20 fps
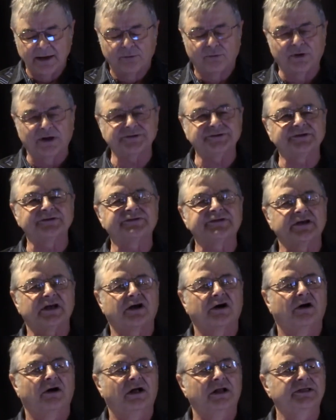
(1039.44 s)
What does he
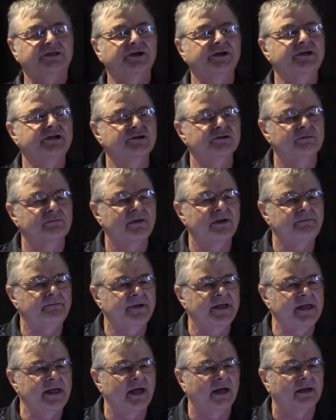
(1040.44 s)
call the human
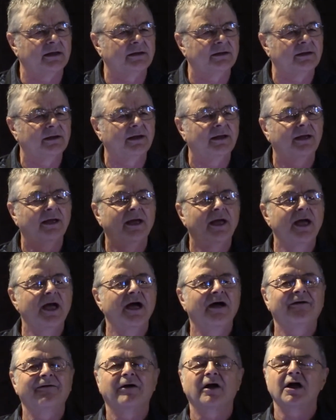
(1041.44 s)
being?
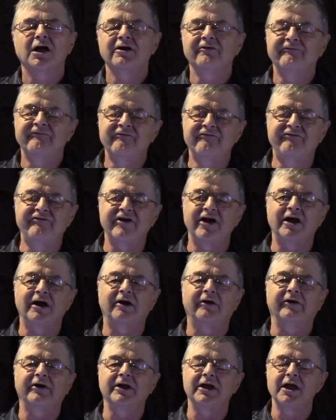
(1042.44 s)

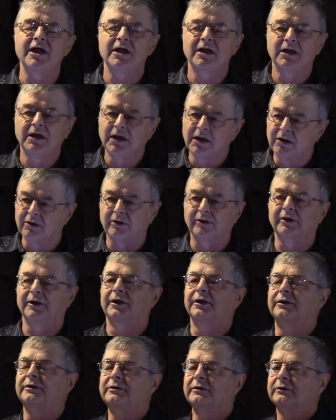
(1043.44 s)
Very
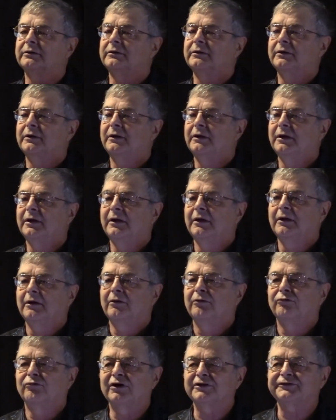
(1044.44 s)
good.
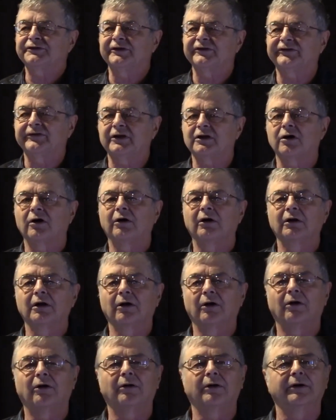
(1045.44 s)
What does he
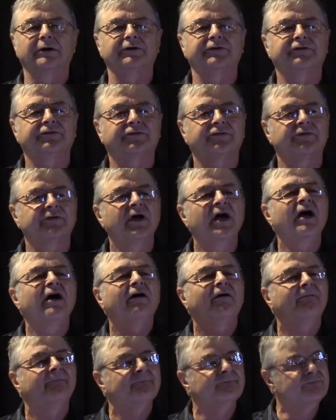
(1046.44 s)
call a horse?
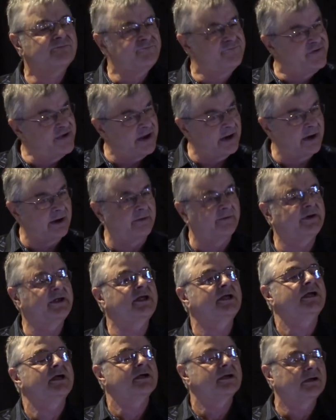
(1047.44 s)

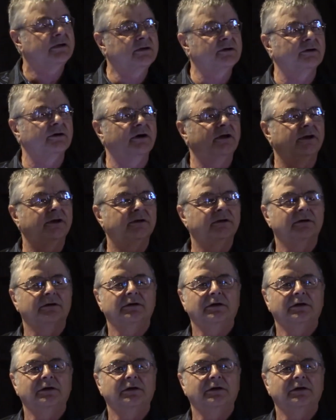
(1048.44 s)
Very good.